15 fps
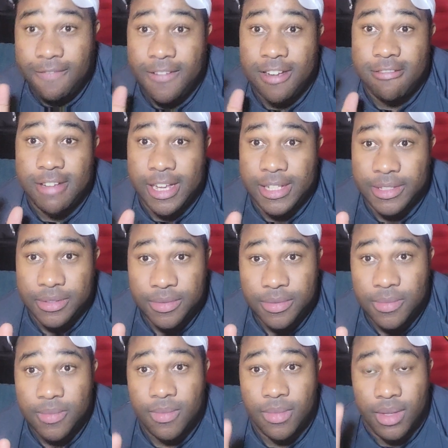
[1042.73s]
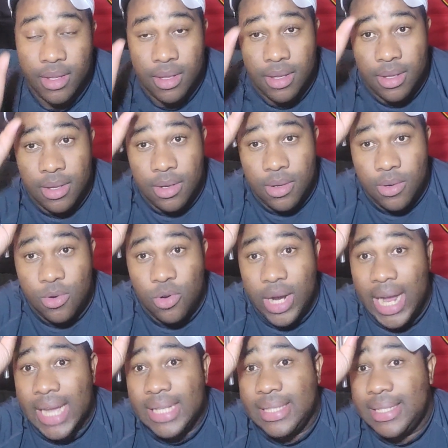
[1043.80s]
Varane, who
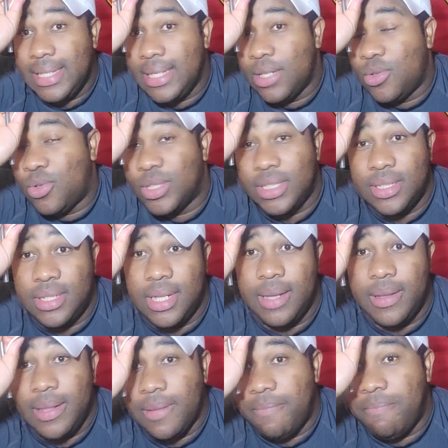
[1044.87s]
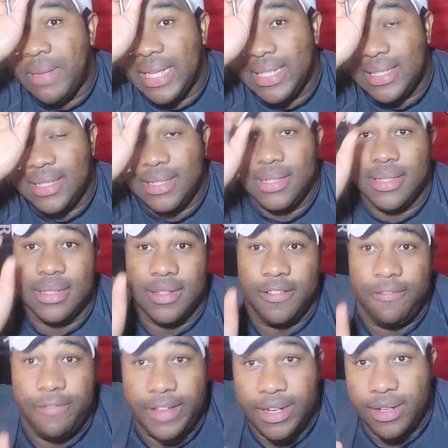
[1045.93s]
I think was the best
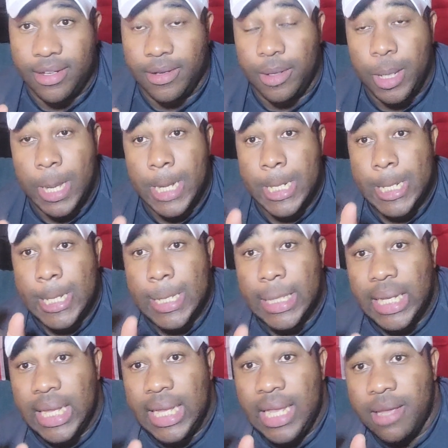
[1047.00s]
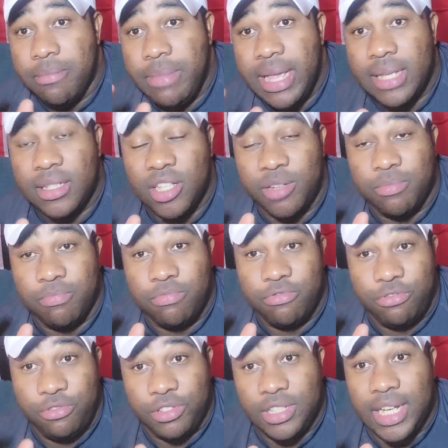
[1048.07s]
defender. He made some
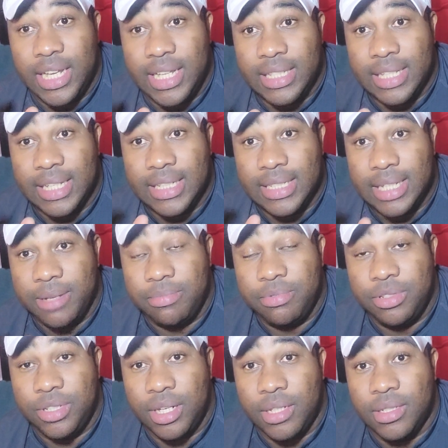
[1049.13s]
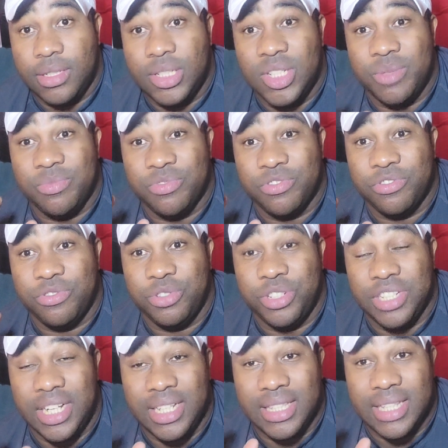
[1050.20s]
crucial interceptions, some
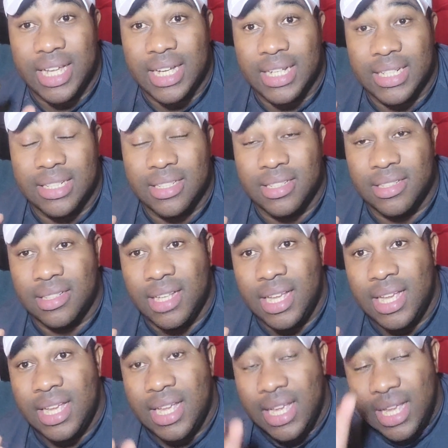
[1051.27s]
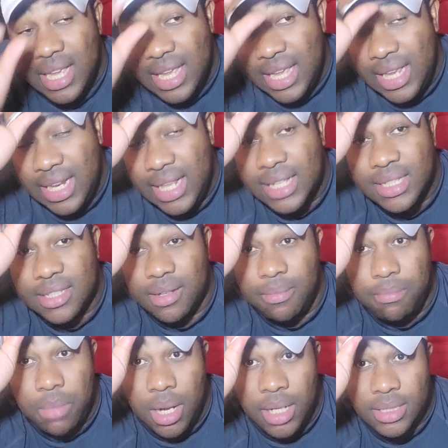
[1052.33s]
crucial tackles. He did
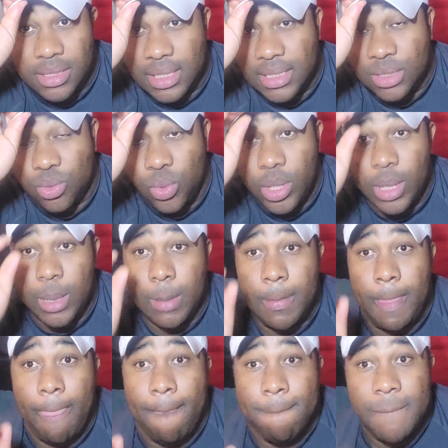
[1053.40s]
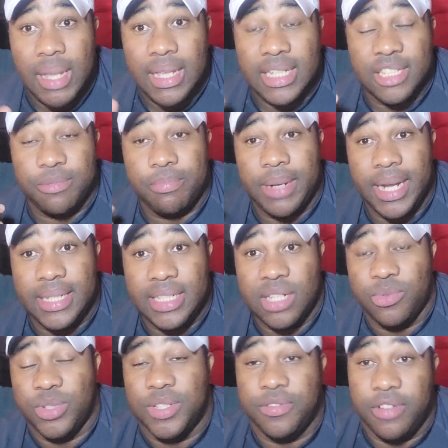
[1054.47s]
some blocks as well. His
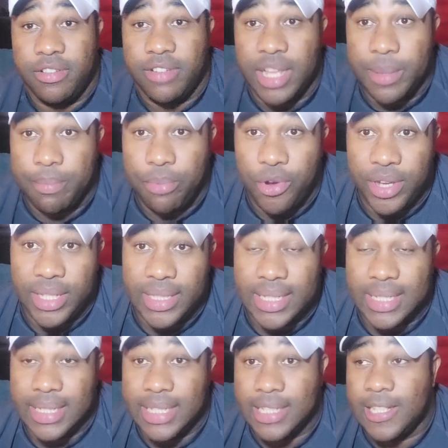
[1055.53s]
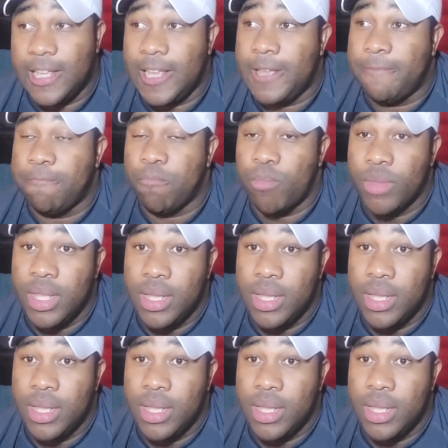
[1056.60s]
passing was very on point in this game.